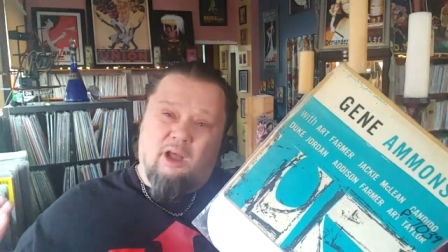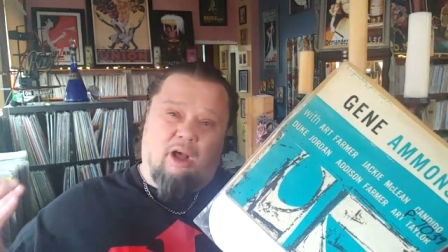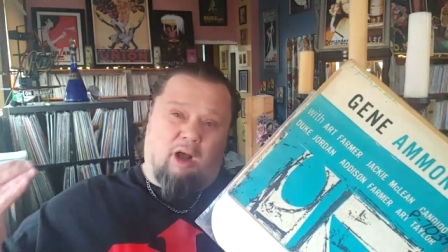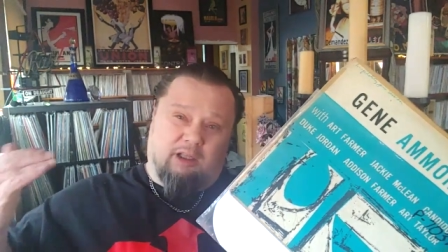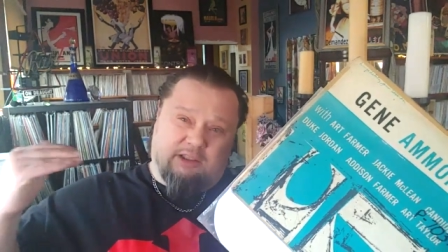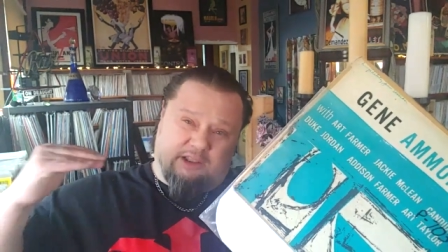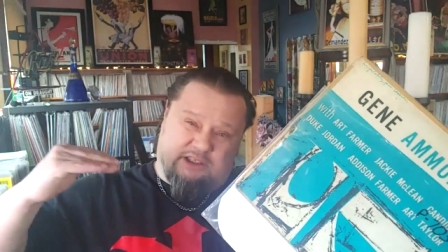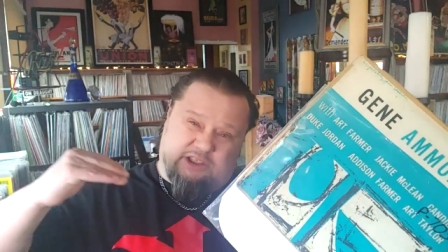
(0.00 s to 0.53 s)

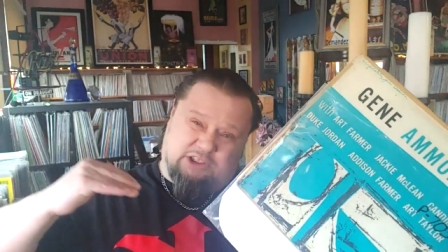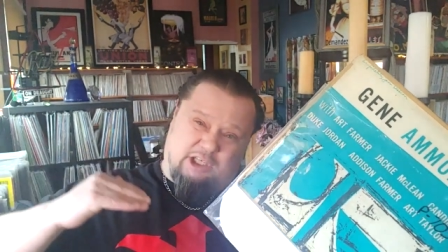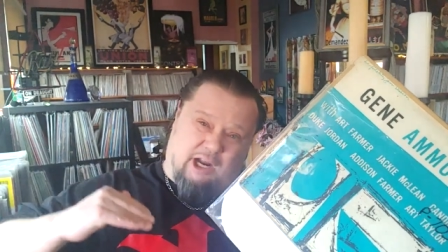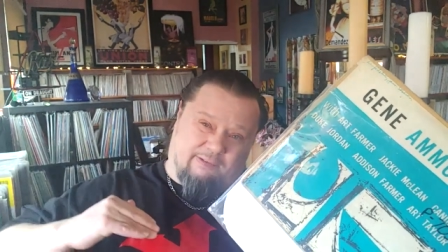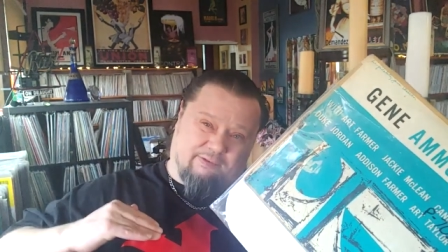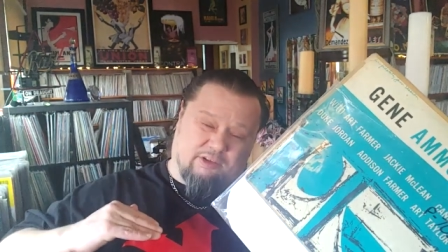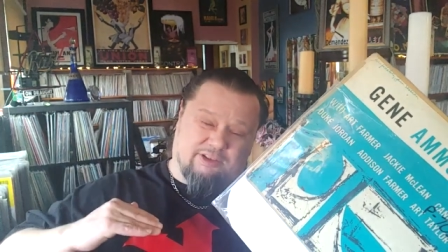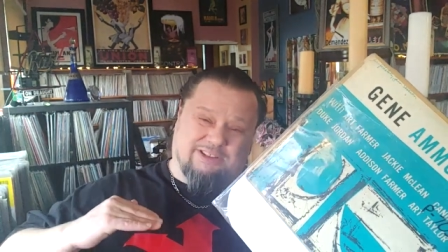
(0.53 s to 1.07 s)
on the
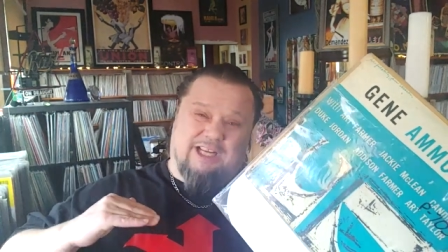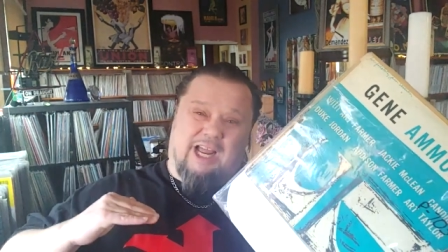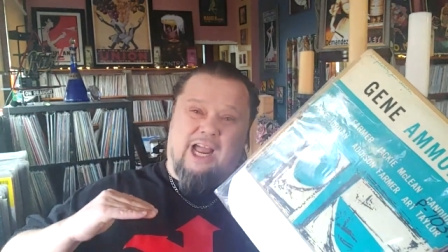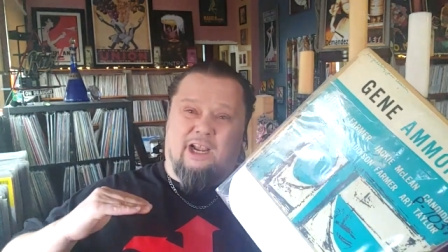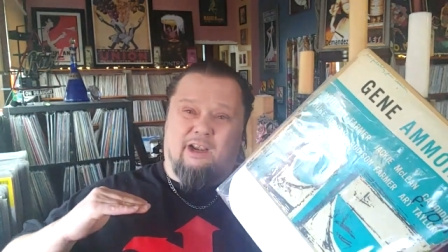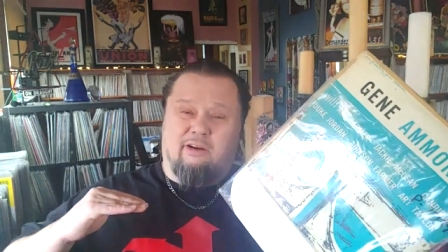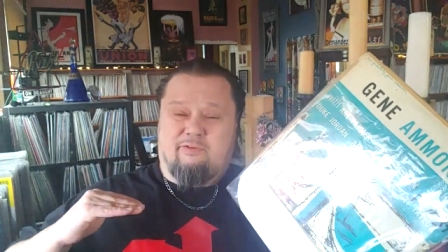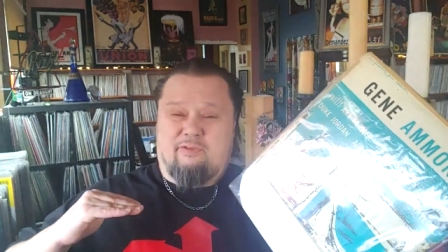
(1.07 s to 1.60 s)
softer
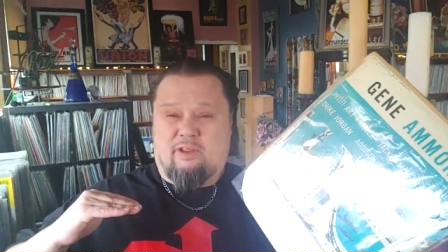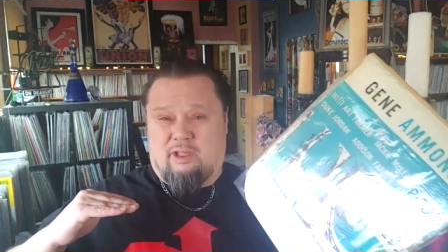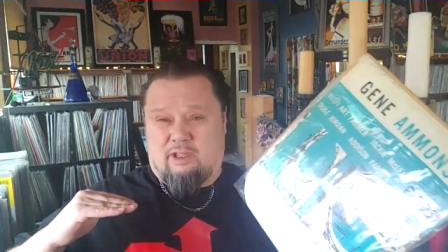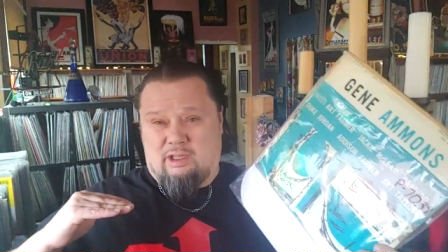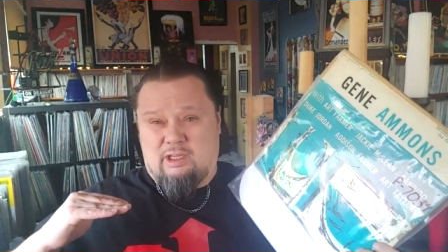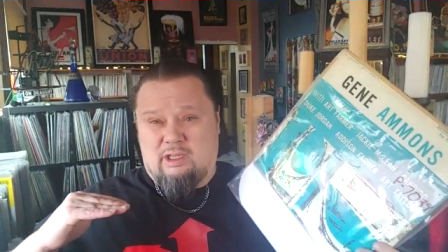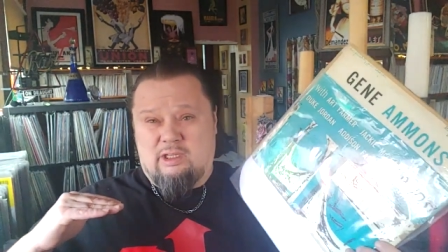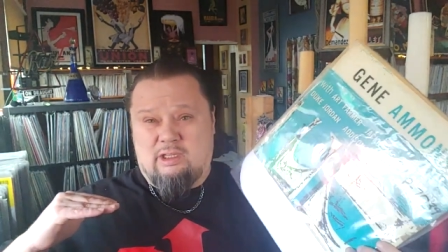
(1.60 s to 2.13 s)
side of
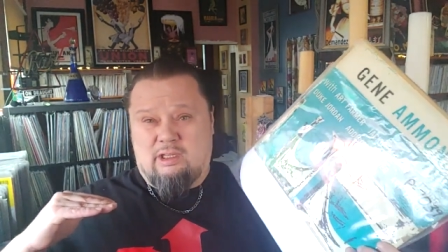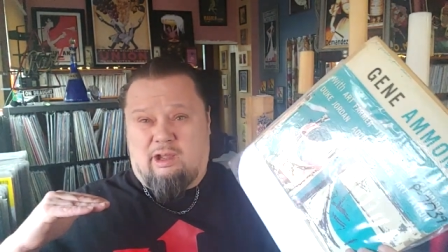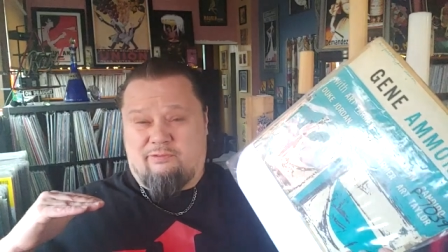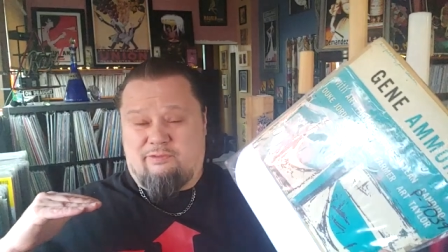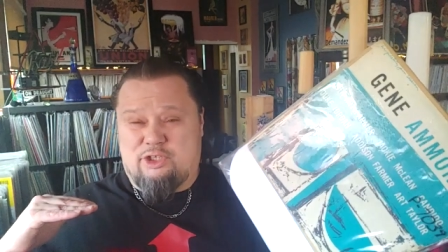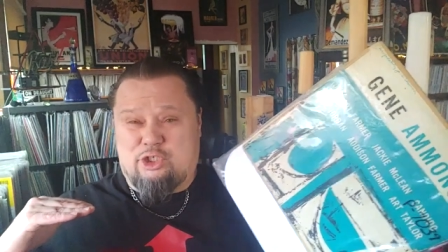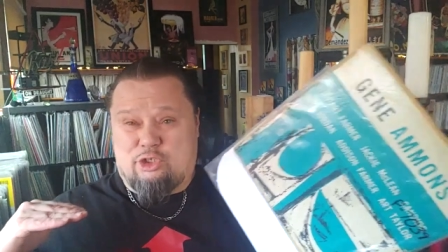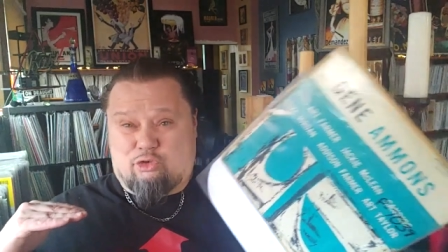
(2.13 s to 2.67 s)
the
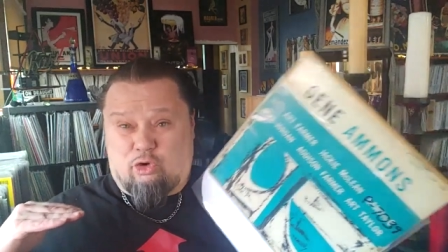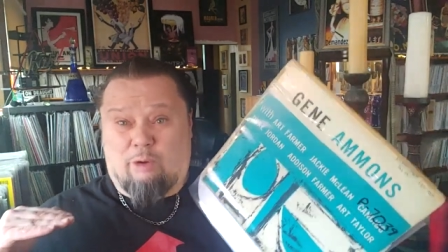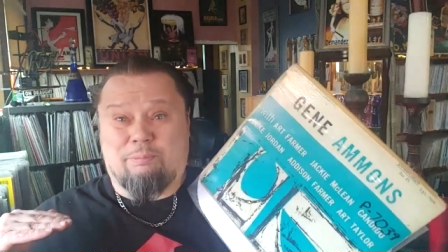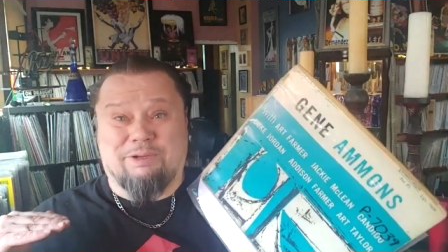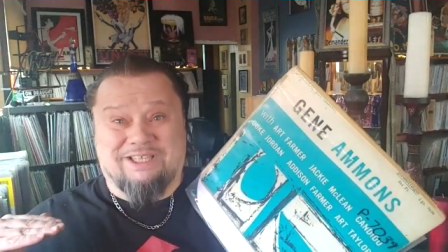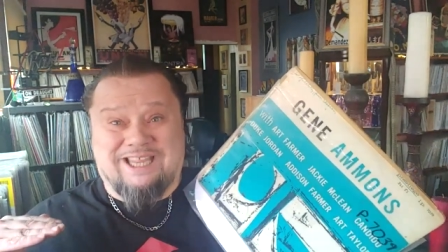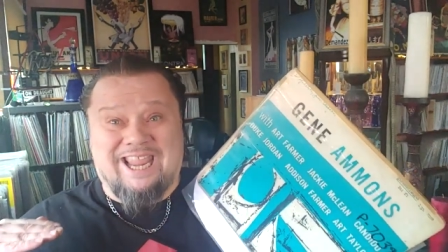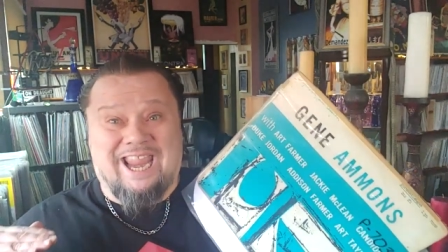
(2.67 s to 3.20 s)
of the
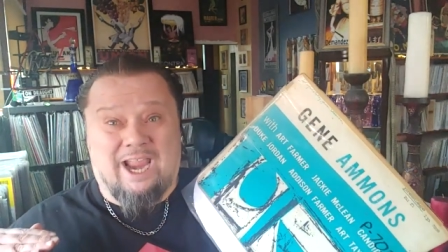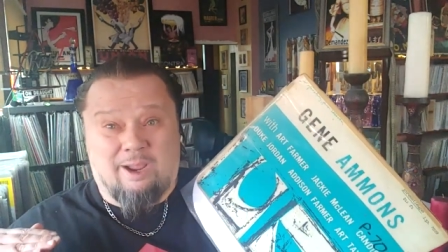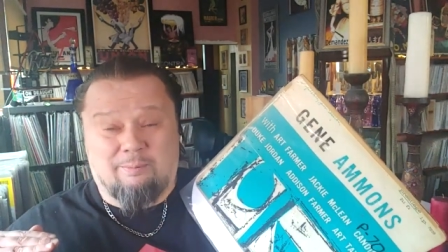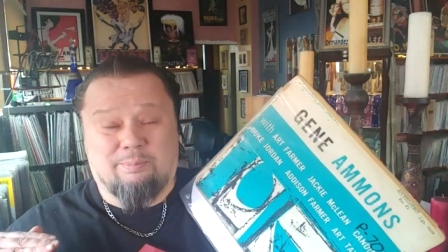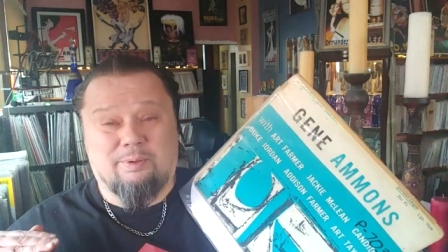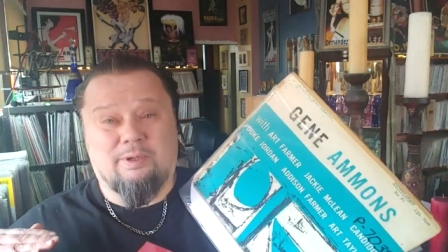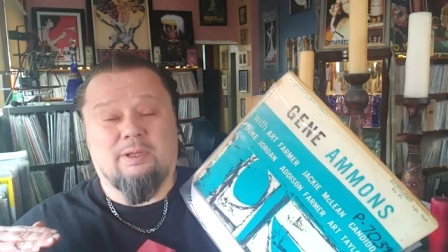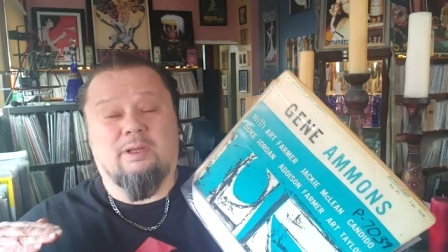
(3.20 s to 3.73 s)
trumpet
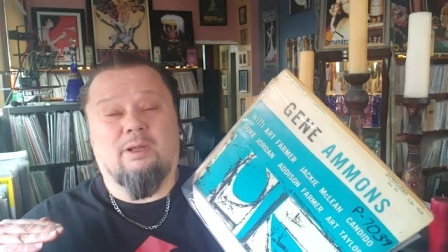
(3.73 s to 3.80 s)
camp,